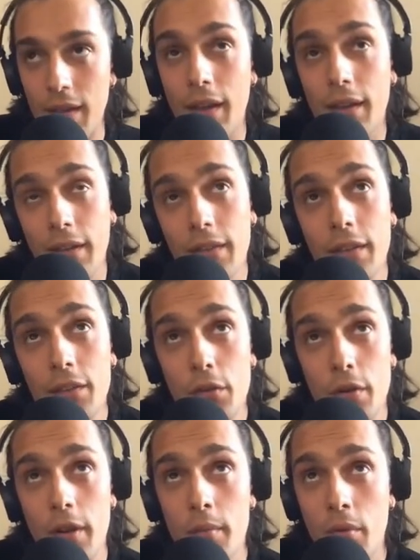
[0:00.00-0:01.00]
guess that
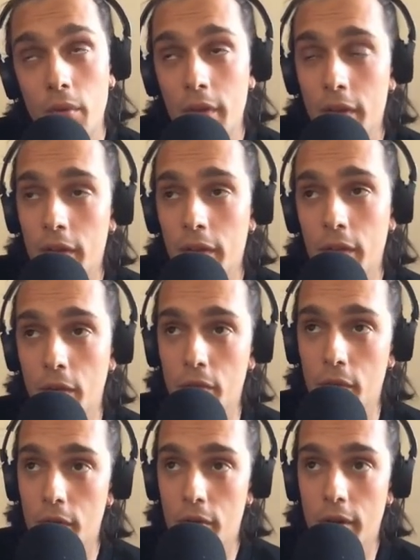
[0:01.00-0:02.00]
you're able in
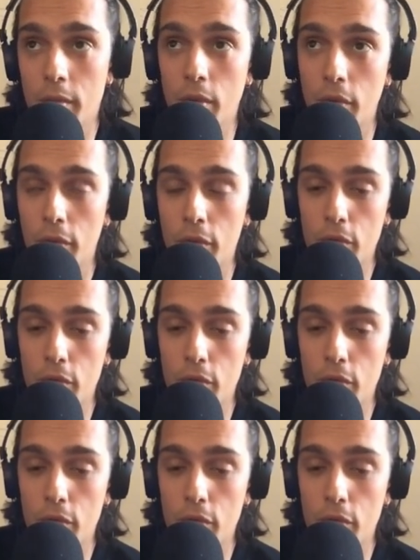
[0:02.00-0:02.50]
software, you're able also to